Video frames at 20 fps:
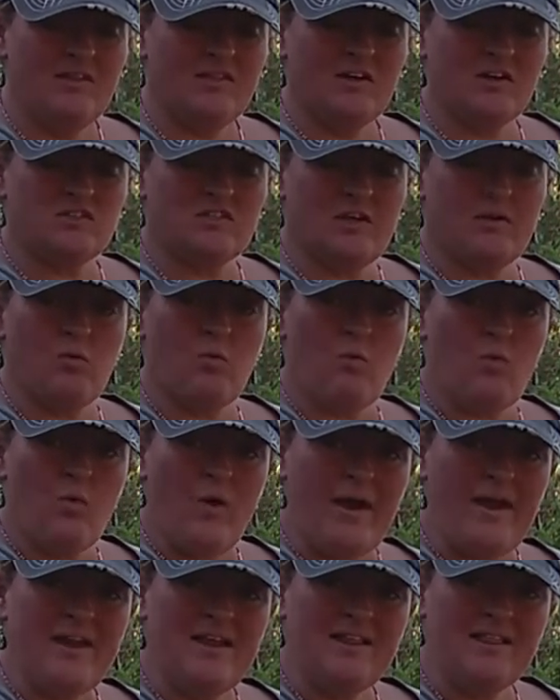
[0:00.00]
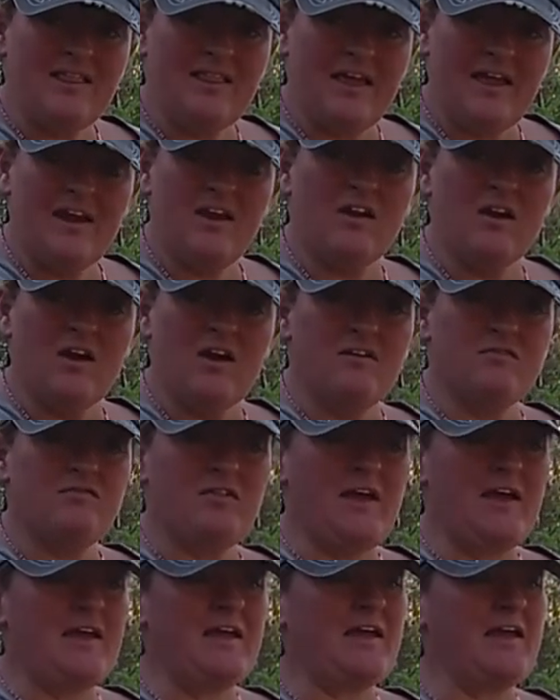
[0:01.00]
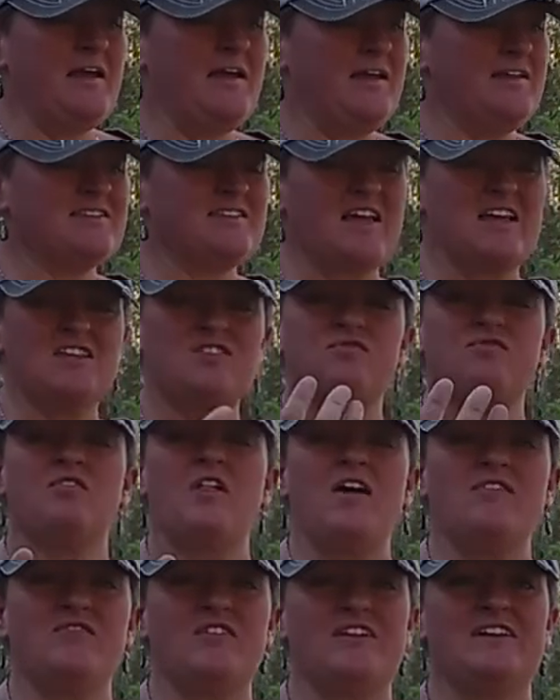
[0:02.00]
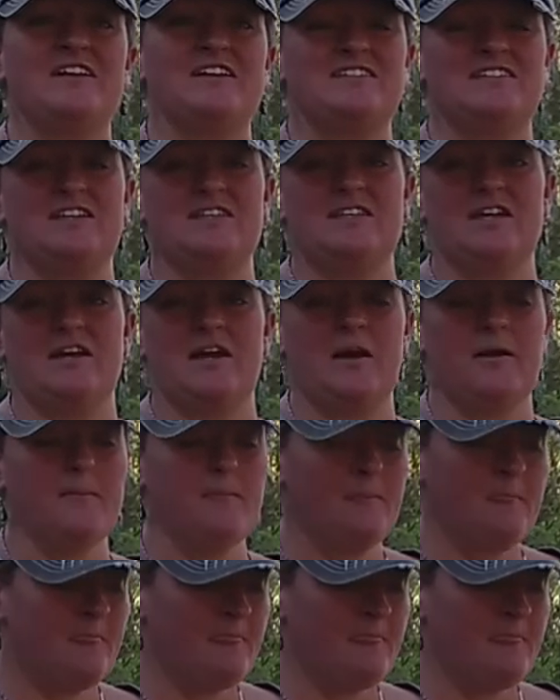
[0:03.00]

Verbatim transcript: There's a white layer of like, it's fluffiness in there.